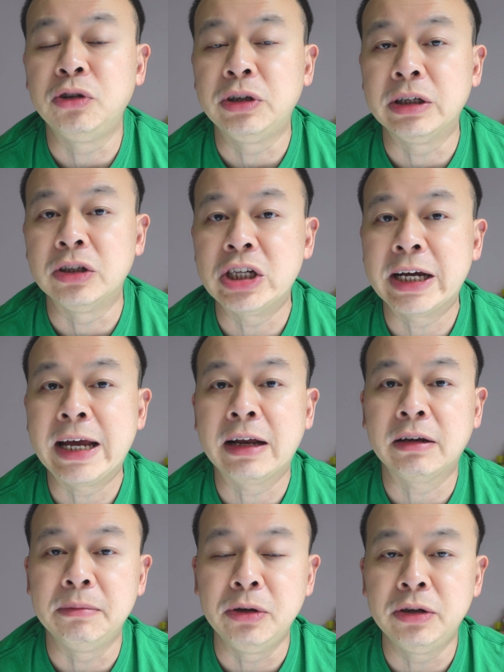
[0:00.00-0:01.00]
You can check
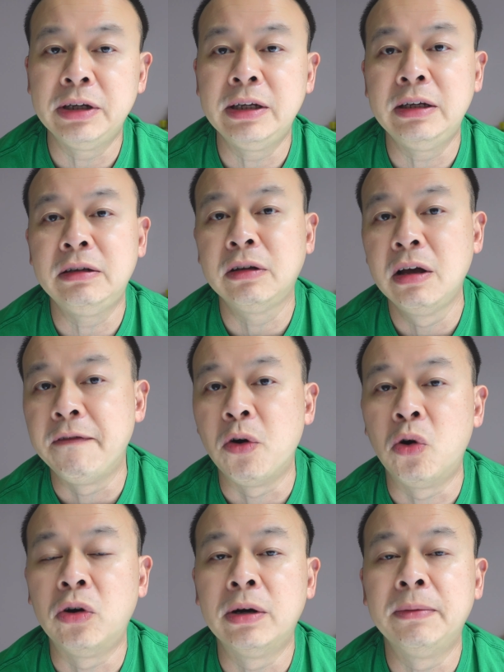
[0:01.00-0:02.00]
out communities,
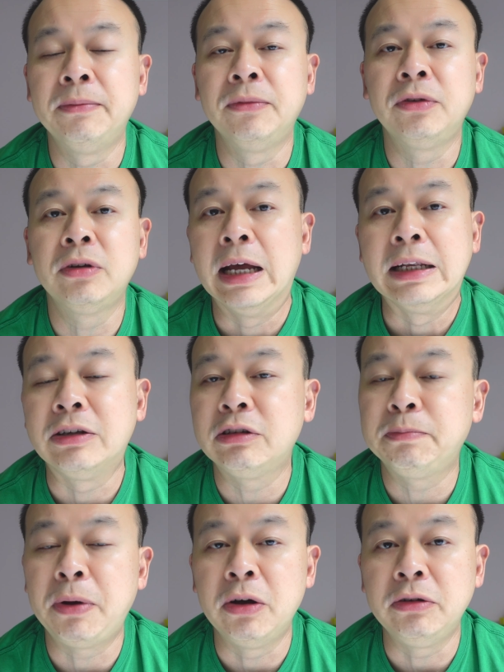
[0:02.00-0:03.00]
forums, and
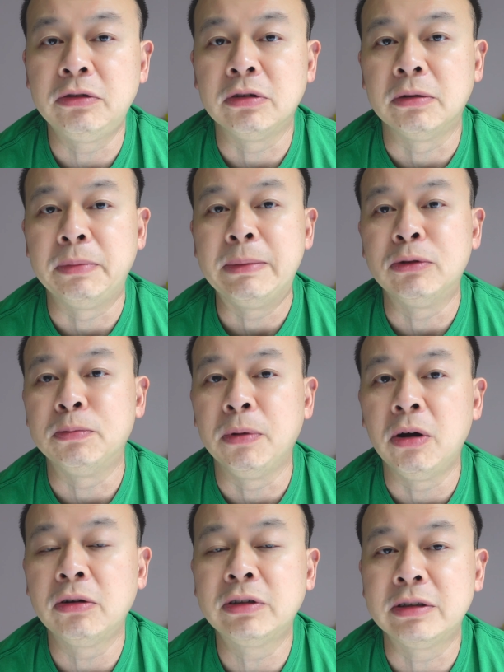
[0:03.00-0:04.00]
just posts on people's
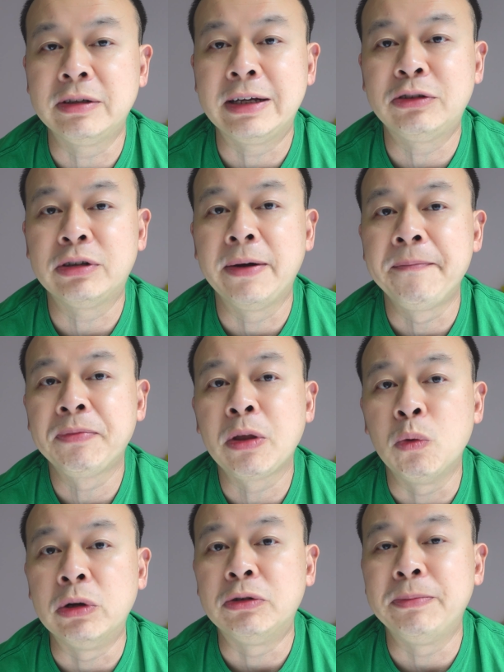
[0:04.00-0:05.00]
blogs, etc
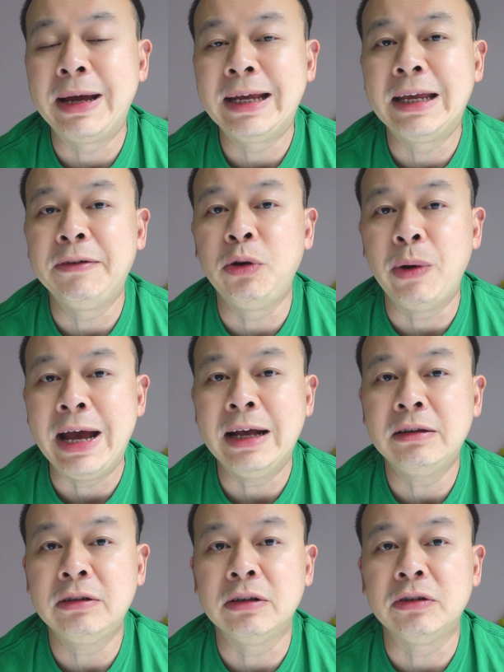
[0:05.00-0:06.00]
which may give you
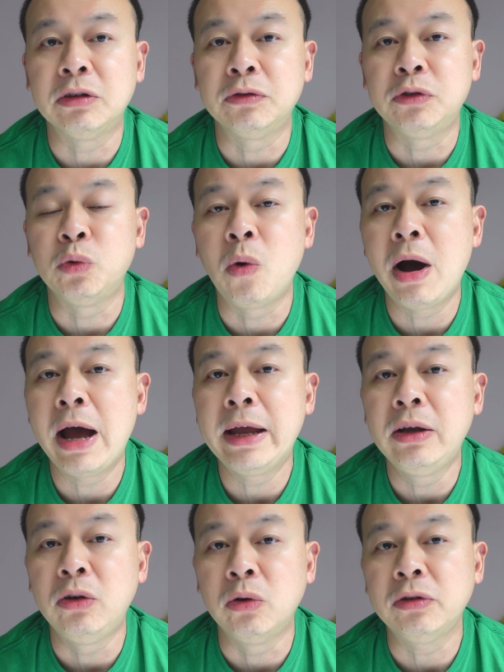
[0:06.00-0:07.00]
answers as to
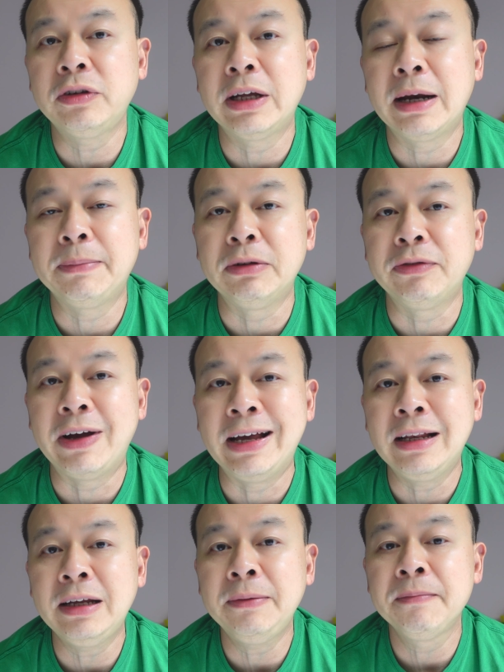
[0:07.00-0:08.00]
why your setup is
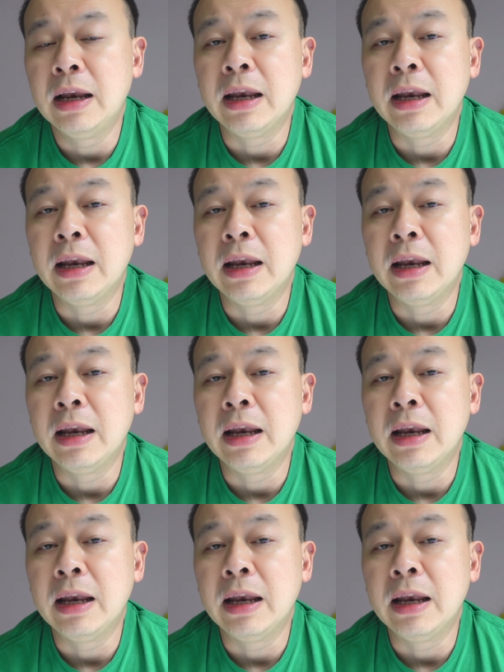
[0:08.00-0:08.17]
failing.